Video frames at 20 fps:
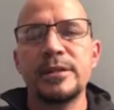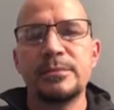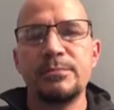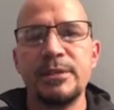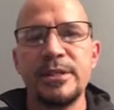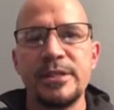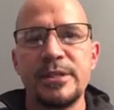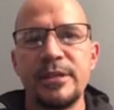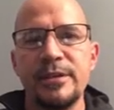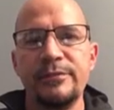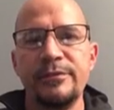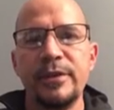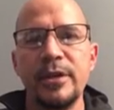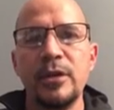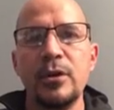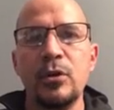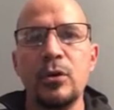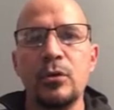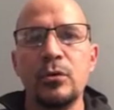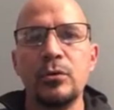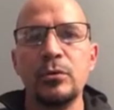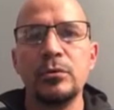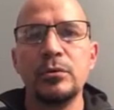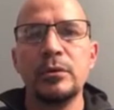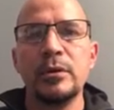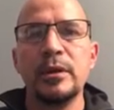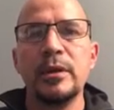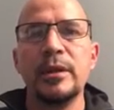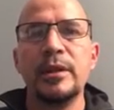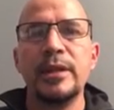specific
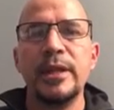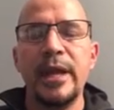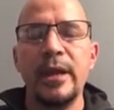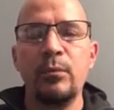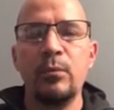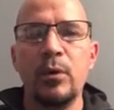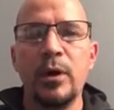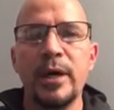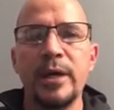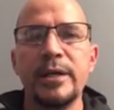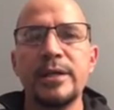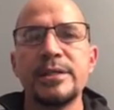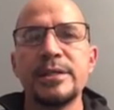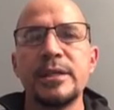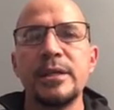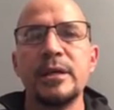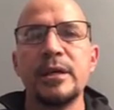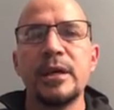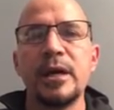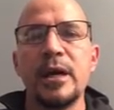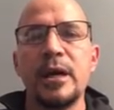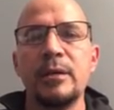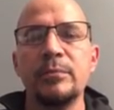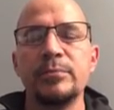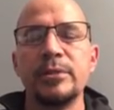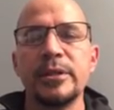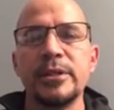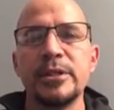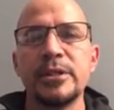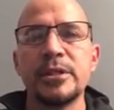goal they want to see
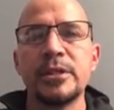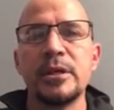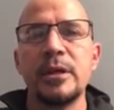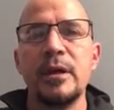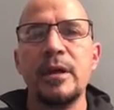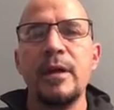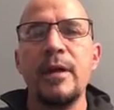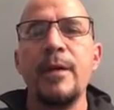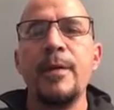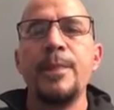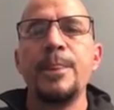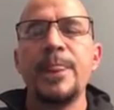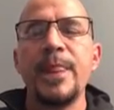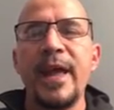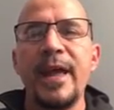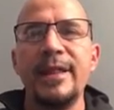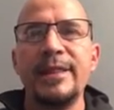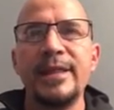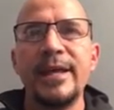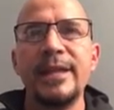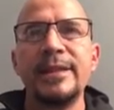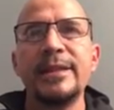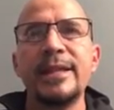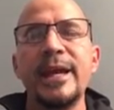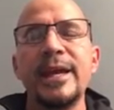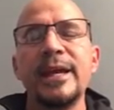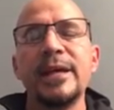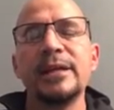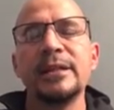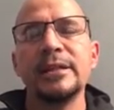accomplished, and then
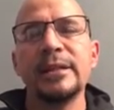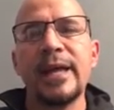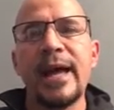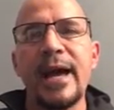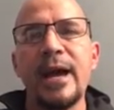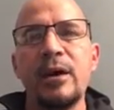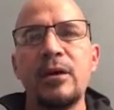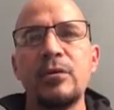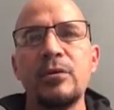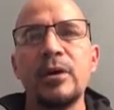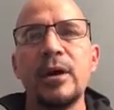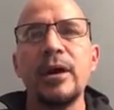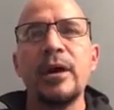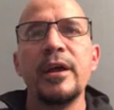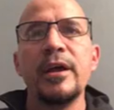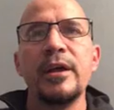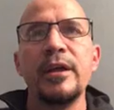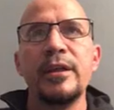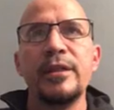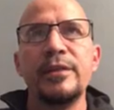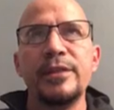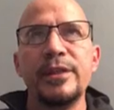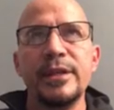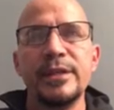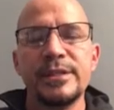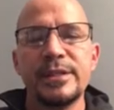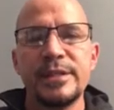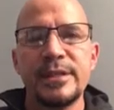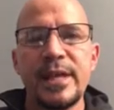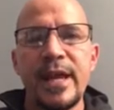they allow
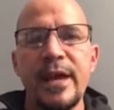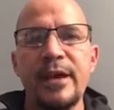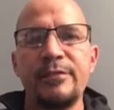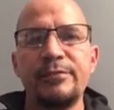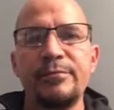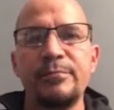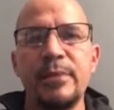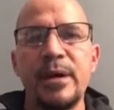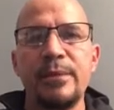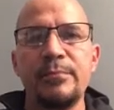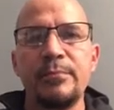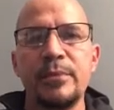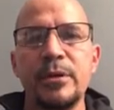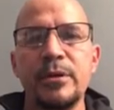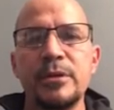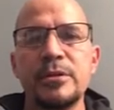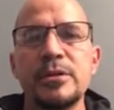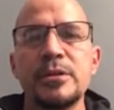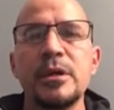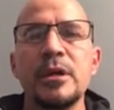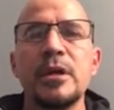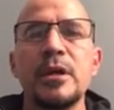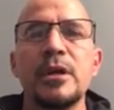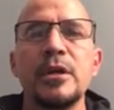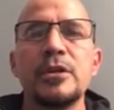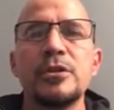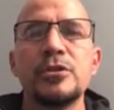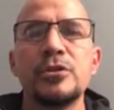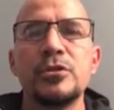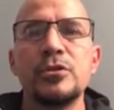the staff members
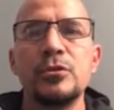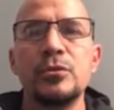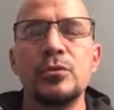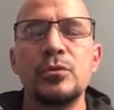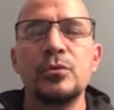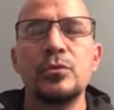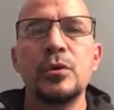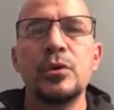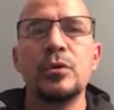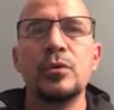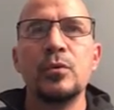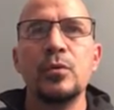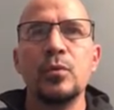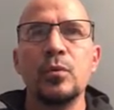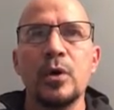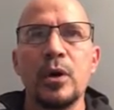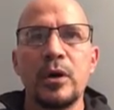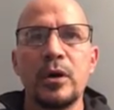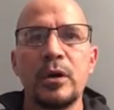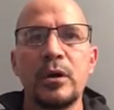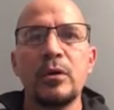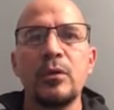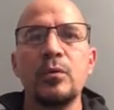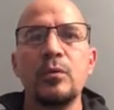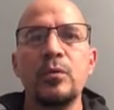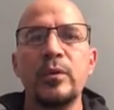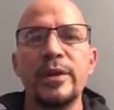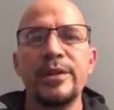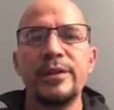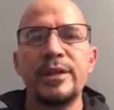to work
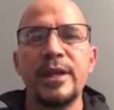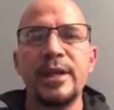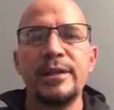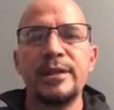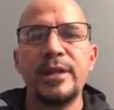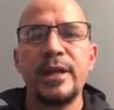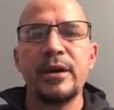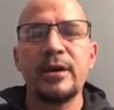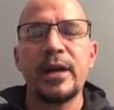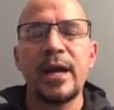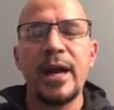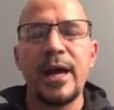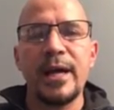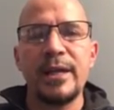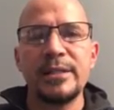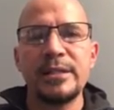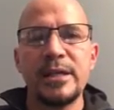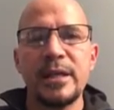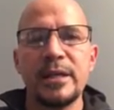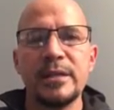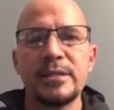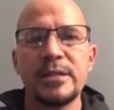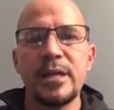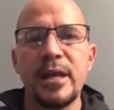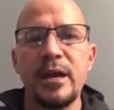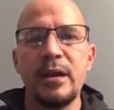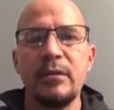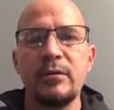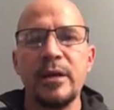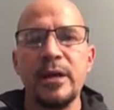within their context
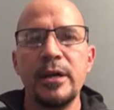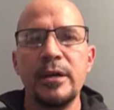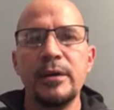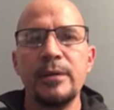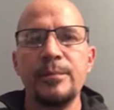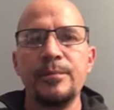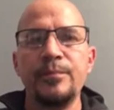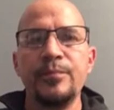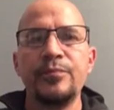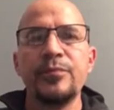area